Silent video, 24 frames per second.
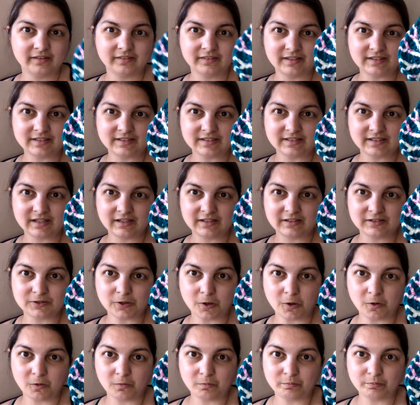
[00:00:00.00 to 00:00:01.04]
This is a
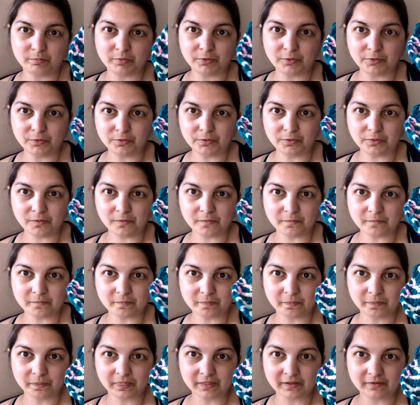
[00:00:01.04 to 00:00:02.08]
sample,
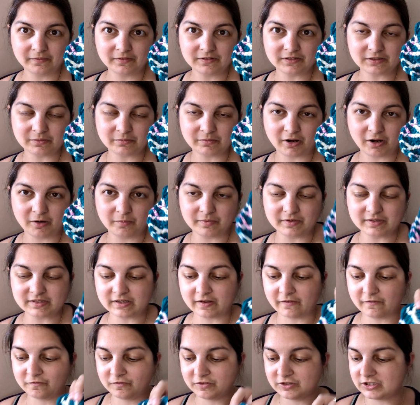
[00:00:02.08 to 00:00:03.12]
which I'm hoping to
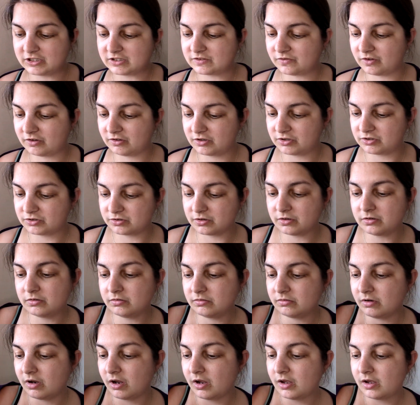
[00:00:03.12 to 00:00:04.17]
have finished very
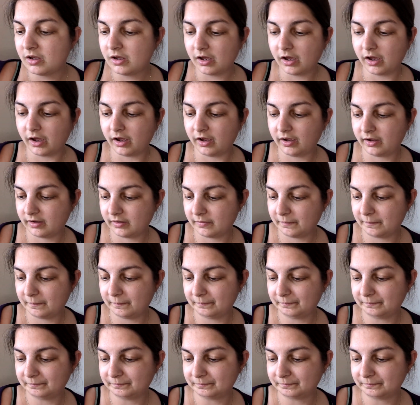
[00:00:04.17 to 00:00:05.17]
soon. Yeah,